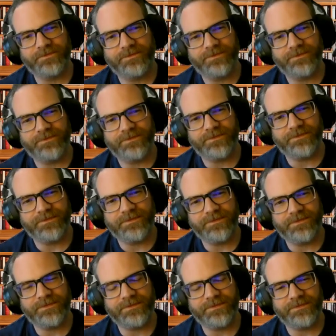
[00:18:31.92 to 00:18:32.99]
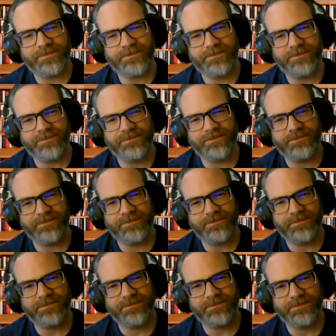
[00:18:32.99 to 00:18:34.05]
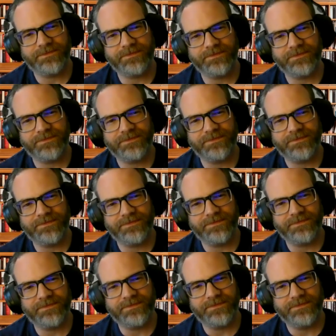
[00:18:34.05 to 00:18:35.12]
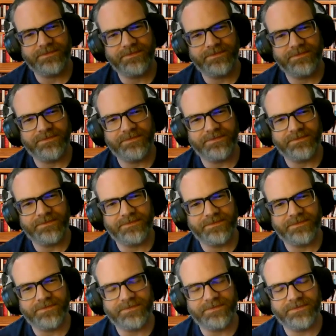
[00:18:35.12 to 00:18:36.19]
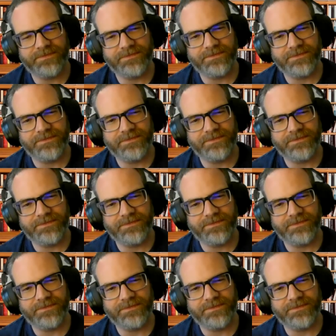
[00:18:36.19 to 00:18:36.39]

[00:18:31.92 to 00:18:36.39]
This person isn't speaking.